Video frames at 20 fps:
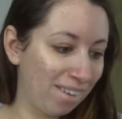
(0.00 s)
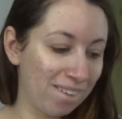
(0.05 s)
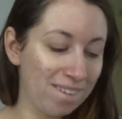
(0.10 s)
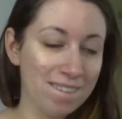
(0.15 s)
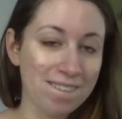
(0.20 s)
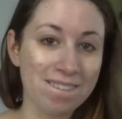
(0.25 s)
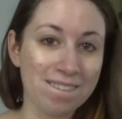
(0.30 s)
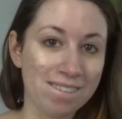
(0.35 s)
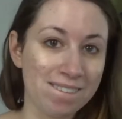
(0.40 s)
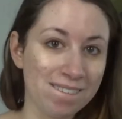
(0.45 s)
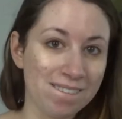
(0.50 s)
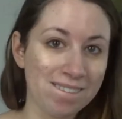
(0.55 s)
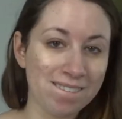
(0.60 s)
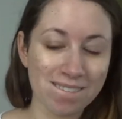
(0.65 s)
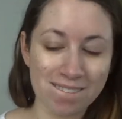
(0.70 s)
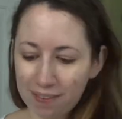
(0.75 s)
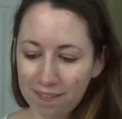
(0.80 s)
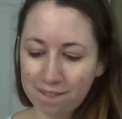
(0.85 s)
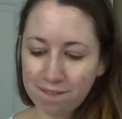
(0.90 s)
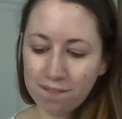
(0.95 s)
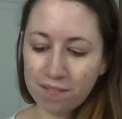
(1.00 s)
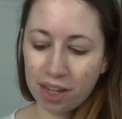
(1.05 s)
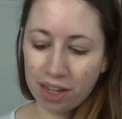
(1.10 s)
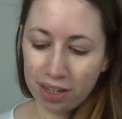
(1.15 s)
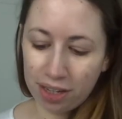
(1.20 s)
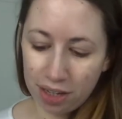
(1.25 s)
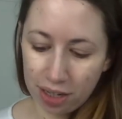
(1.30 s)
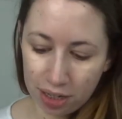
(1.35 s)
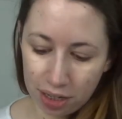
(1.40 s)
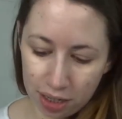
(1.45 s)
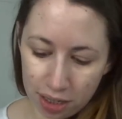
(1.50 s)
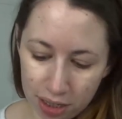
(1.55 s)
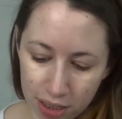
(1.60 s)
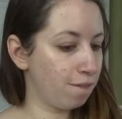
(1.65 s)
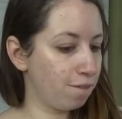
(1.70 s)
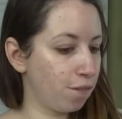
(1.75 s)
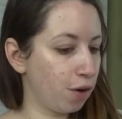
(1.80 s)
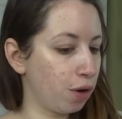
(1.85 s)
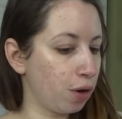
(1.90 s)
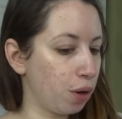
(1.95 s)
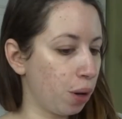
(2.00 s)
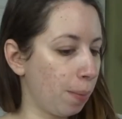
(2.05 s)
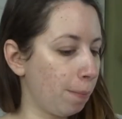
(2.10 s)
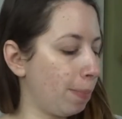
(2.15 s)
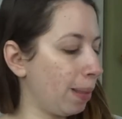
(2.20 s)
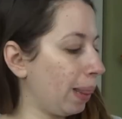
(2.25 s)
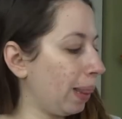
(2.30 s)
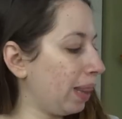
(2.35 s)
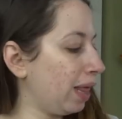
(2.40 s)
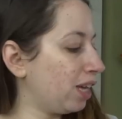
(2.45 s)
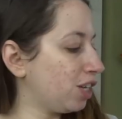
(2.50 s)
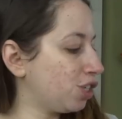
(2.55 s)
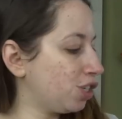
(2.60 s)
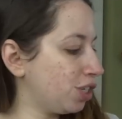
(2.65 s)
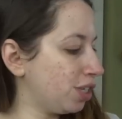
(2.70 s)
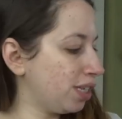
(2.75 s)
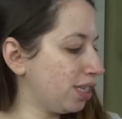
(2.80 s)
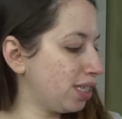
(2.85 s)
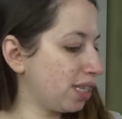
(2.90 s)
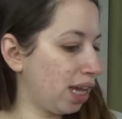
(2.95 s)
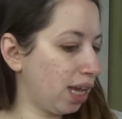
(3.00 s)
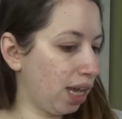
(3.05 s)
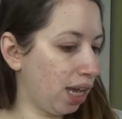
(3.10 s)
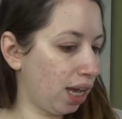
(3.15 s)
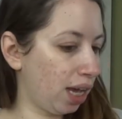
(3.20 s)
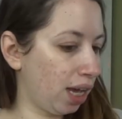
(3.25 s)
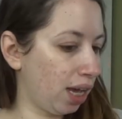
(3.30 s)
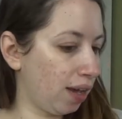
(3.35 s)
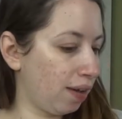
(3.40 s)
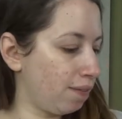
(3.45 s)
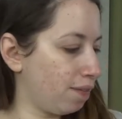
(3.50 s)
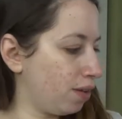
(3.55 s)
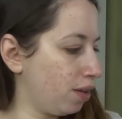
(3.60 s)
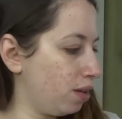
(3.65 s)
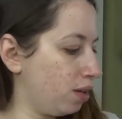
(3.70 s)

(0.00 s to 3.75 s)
Oh, fun. For blushes, I have